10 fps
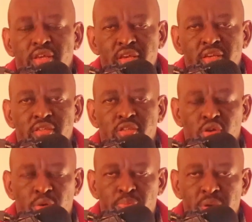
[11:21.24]
this
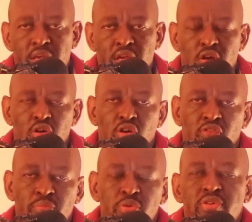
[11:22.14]
topic
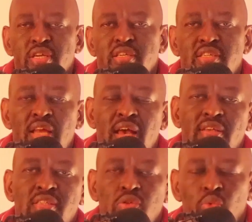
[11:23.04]
of building
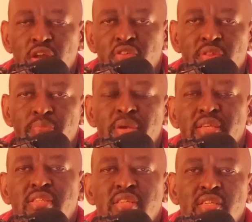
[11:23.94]
trust, one of the
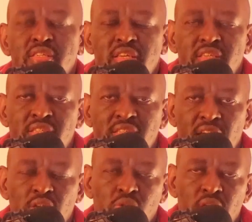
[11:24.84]
best strategies
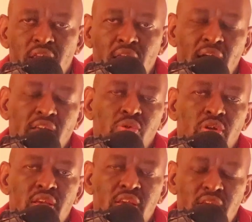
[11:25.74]
that you can
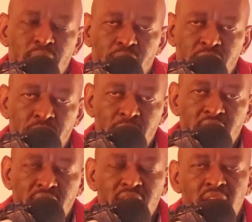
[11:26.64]
actually
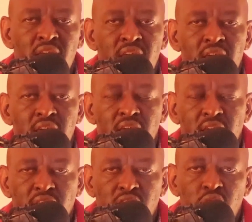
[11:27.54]
implement
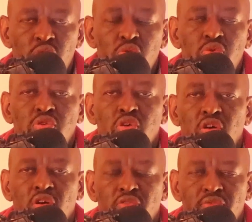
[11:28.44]
is use
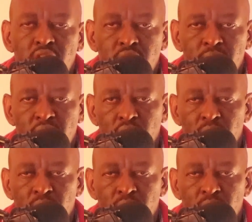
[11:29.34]
of email